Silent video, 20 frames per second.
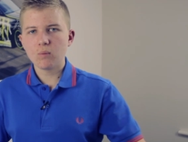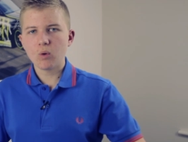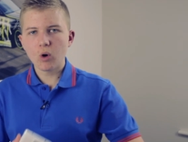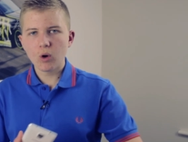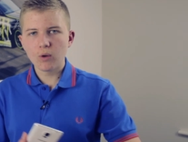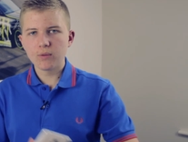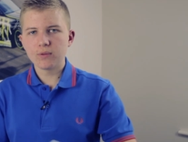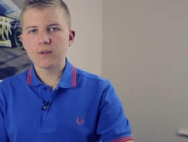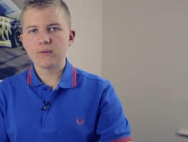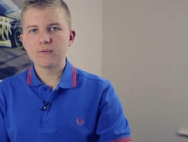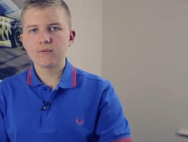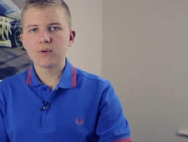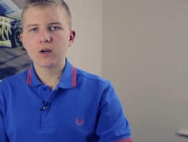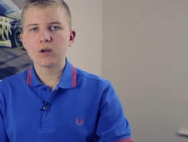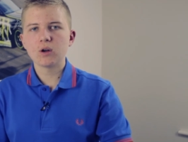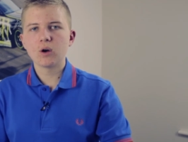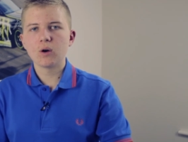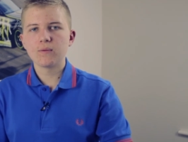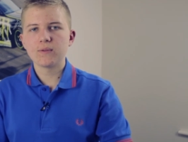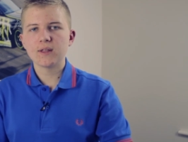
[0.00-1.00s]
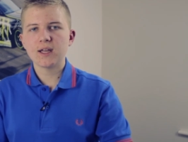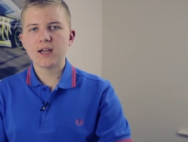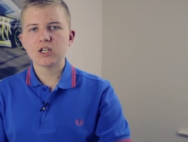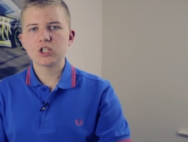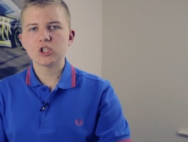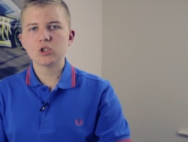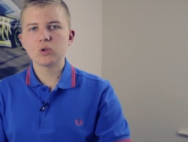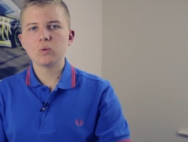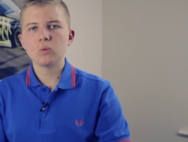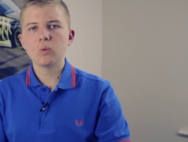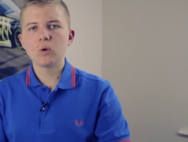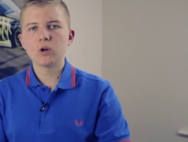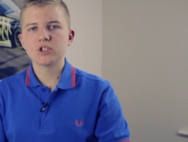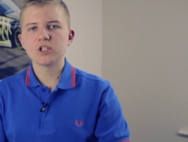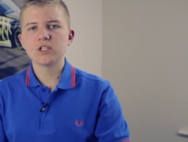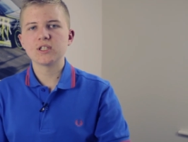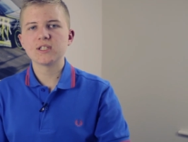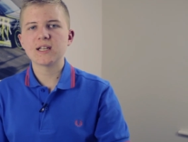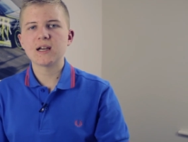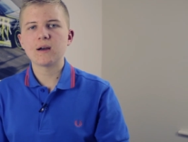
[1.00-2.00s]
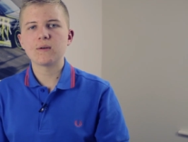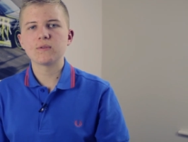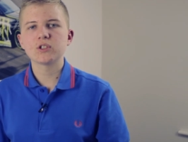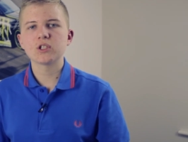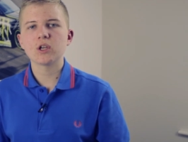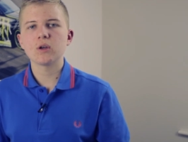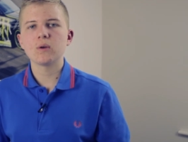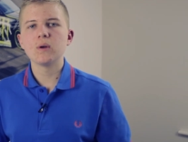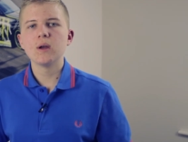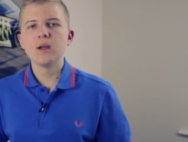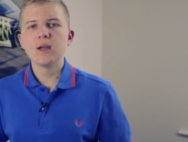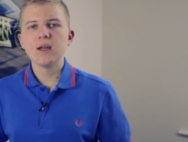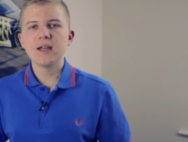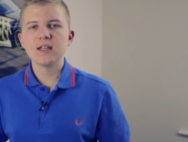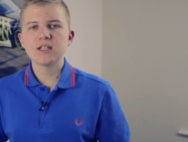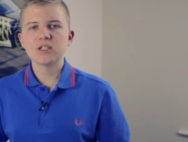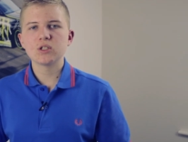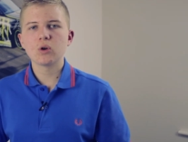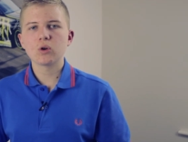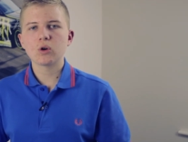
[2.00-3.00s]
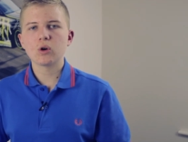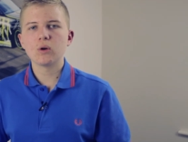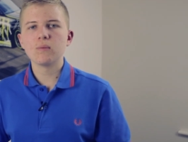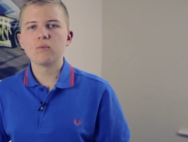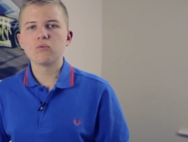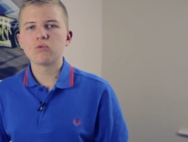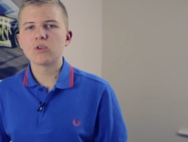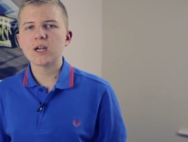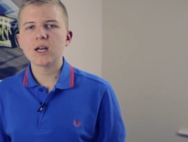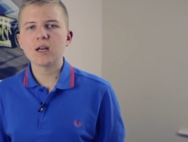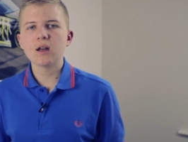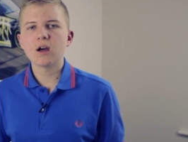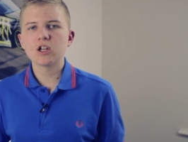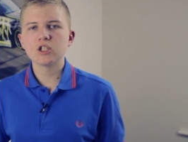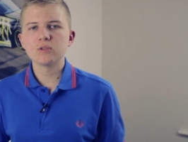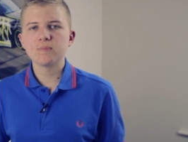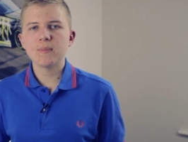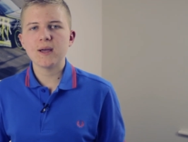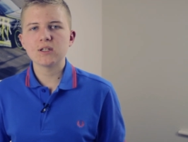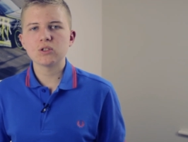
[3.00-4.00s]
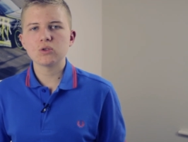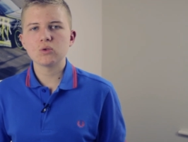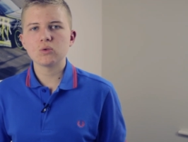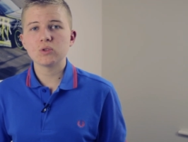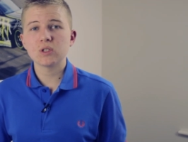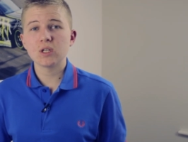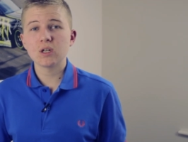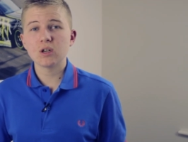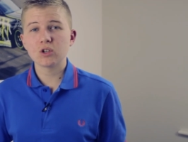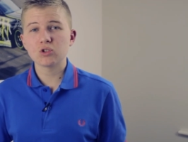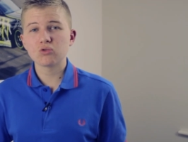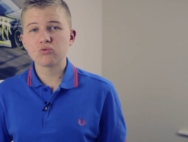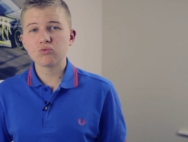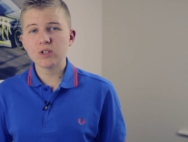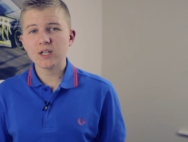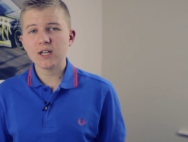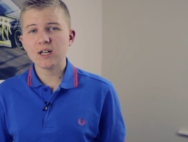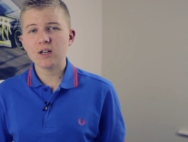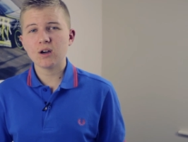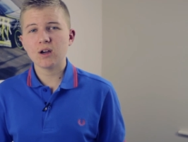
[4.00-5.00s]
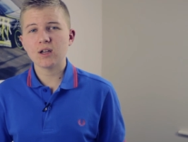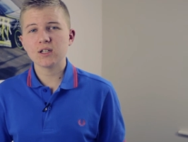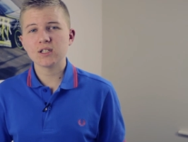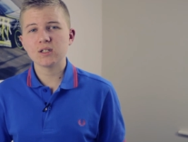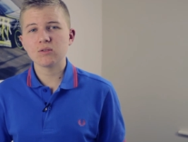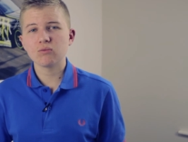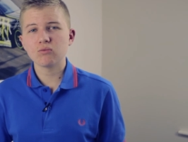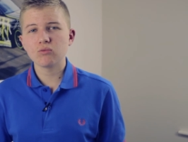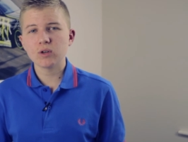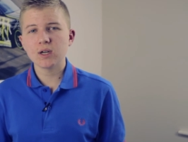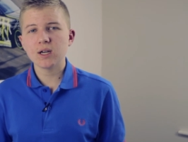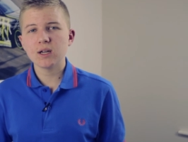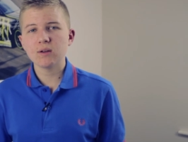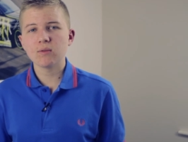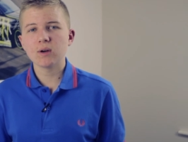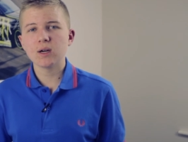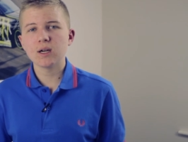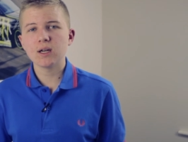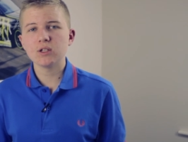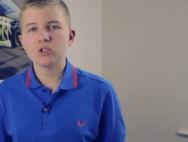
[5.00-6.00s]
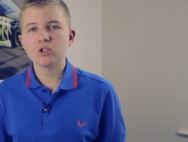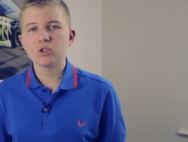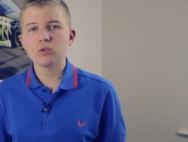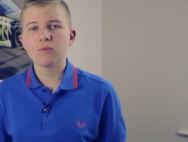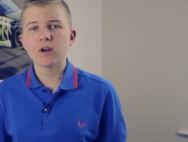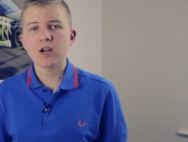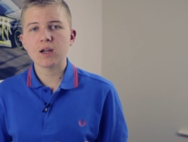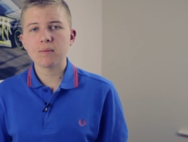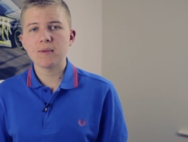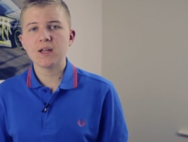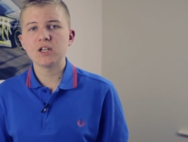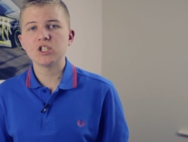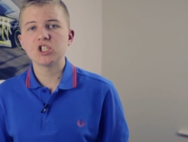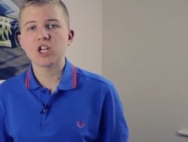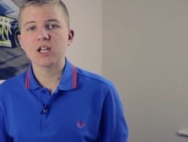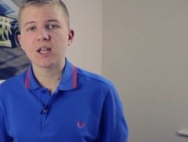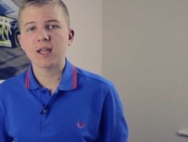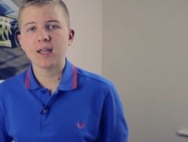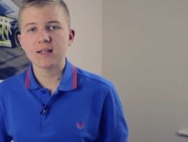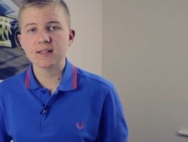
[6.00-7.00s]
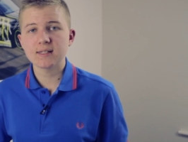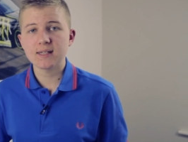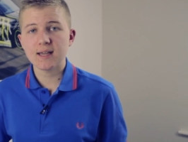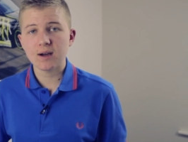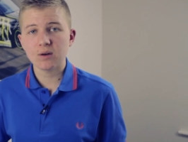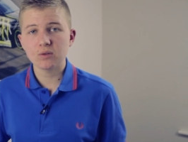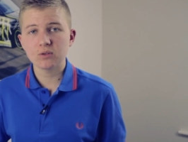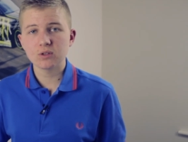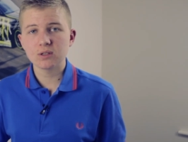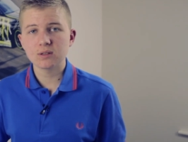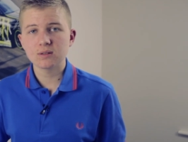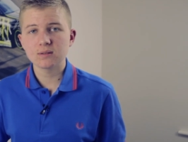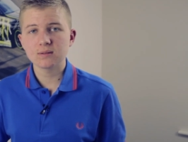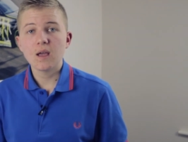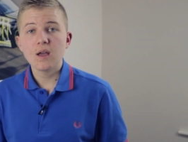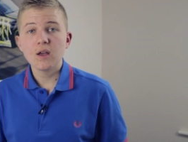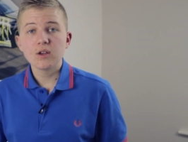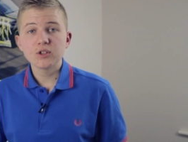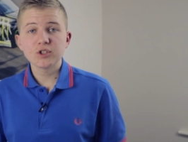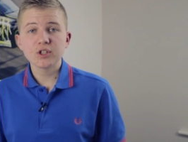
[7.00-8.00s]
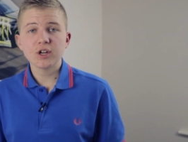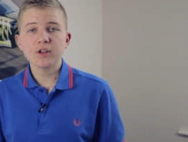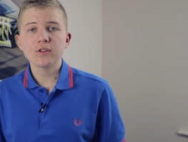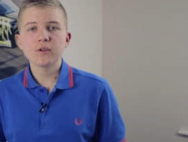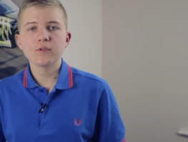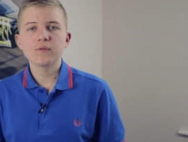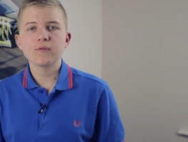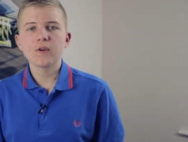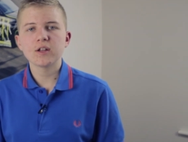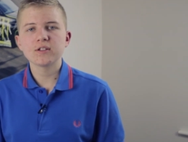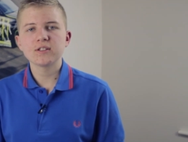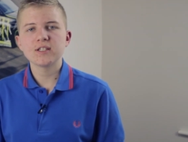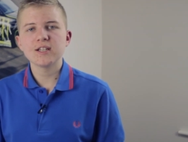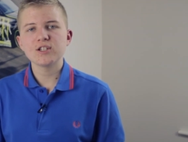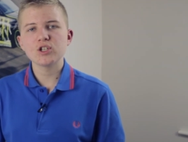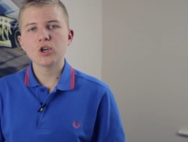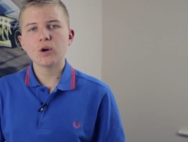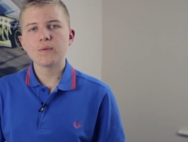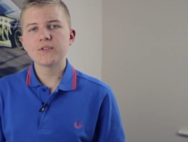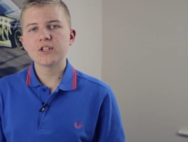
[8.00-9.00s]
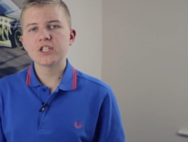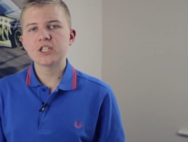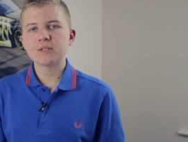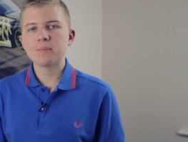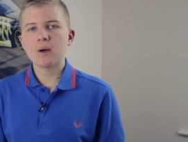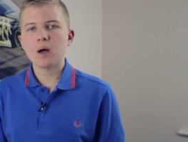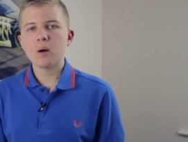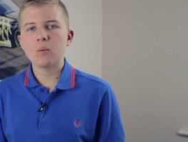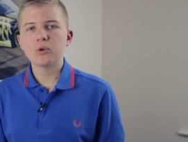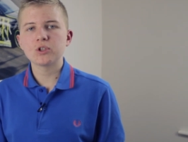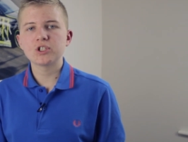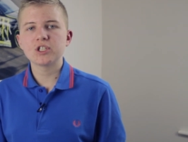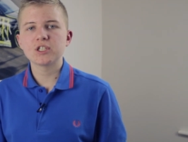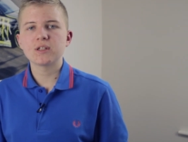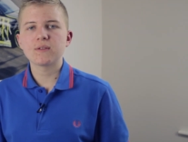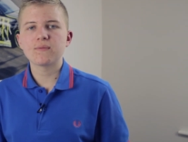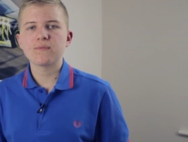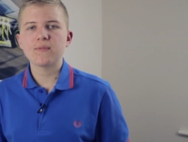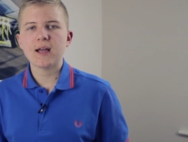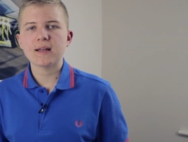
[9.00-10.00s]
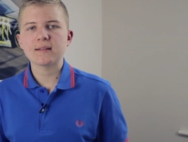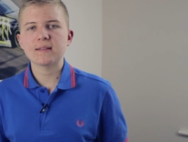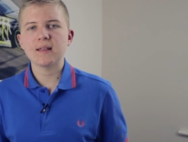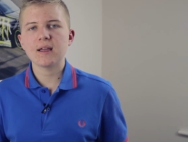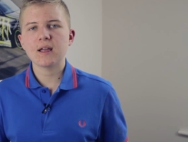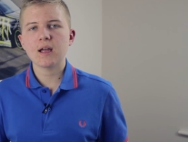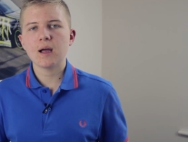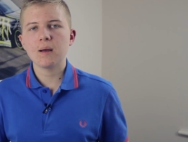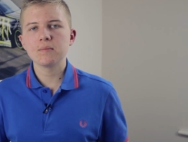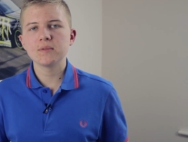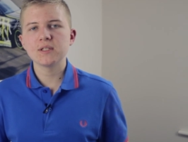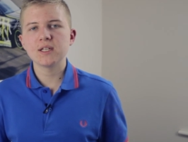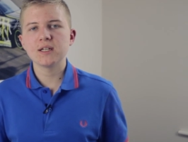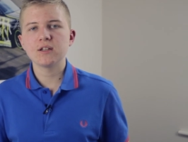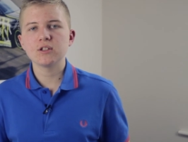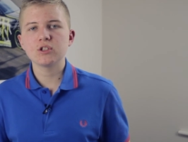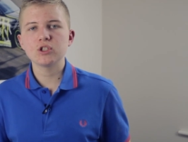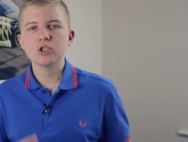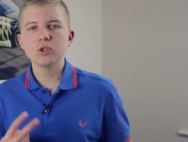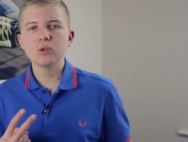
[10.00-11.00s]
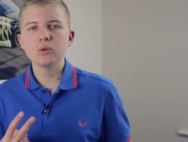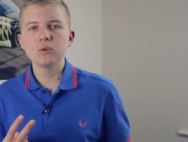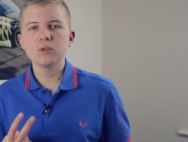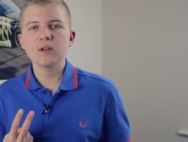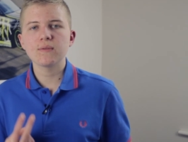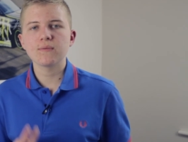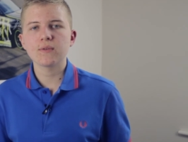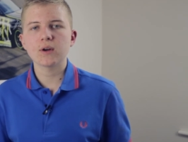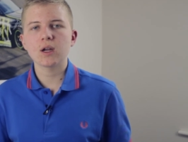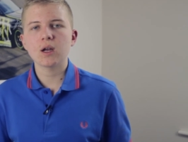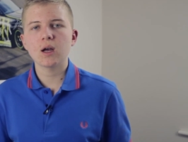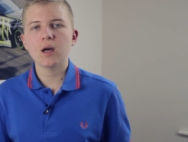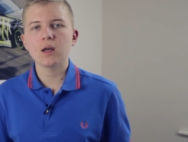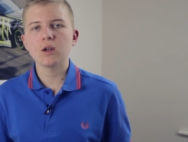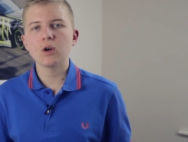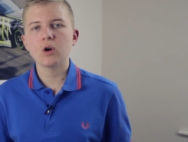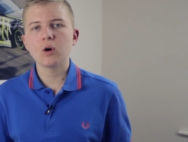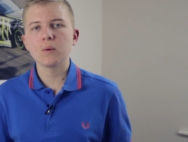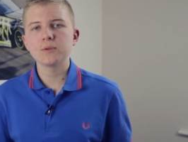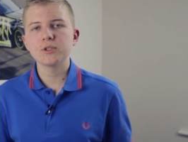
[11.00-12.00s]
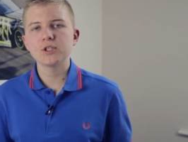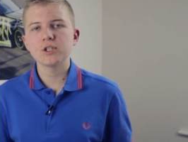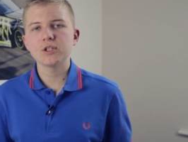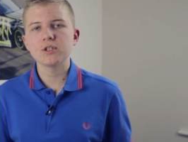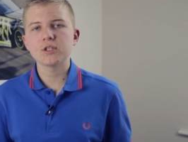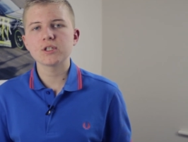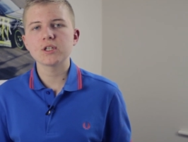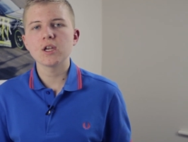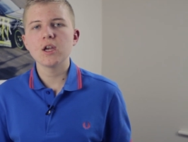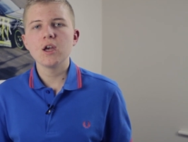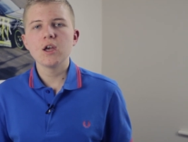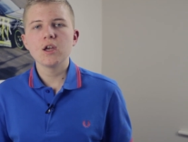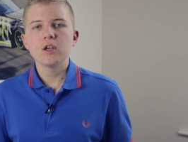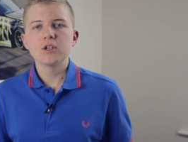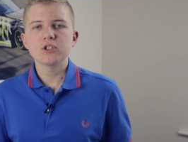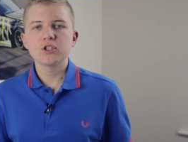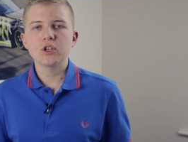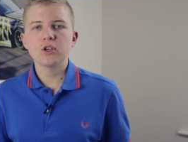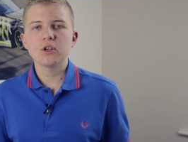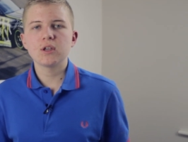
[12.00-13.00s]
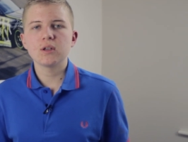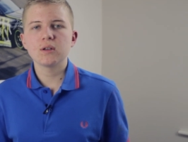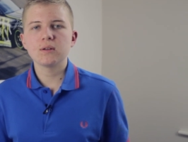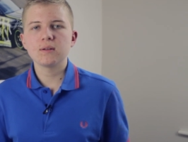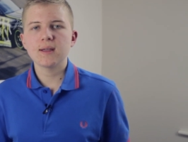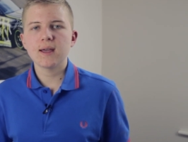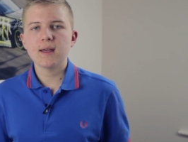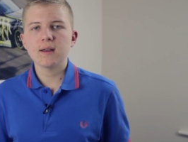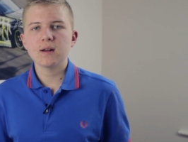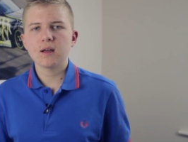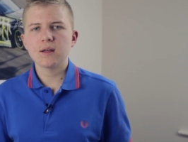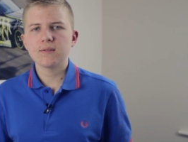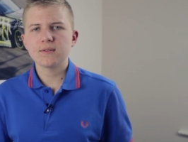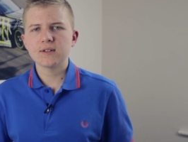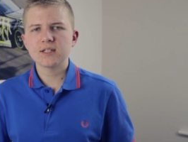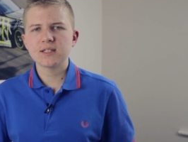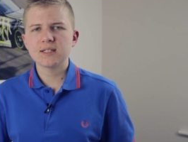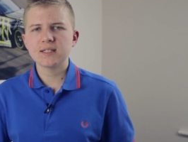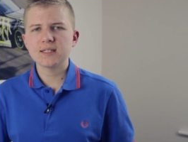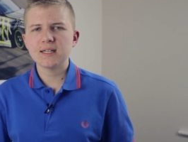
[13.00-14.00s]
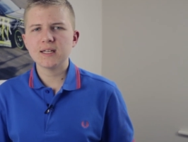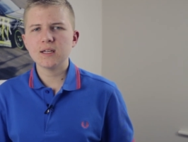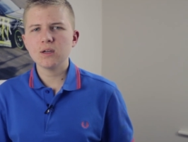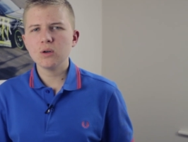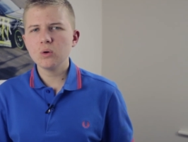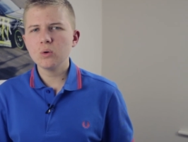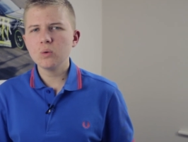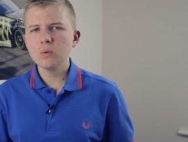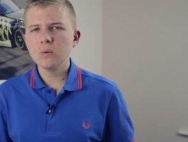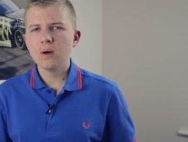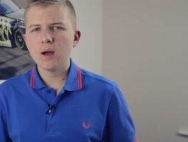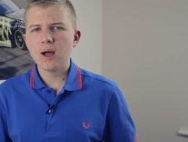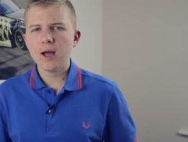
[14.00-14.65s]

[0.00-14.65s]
on the front of the actual watch itself. So it's not got really large bezels, it looks really nice, and really do recommend checking it out. So another advantage of this smartwatch is the fact that it comes in at 2 different color options, so you can get like the steel